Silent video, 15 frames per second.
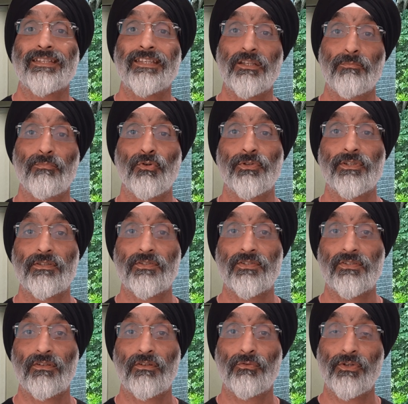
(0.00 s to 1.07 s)
key
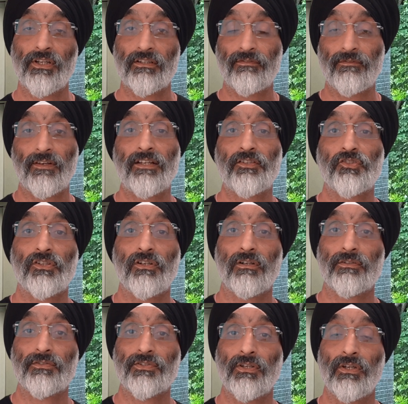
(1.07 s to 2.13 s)
points, create
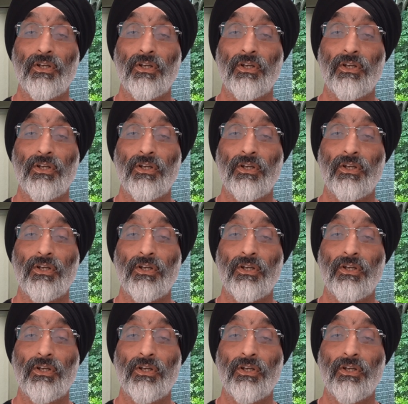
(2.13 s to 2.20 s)
flashcards,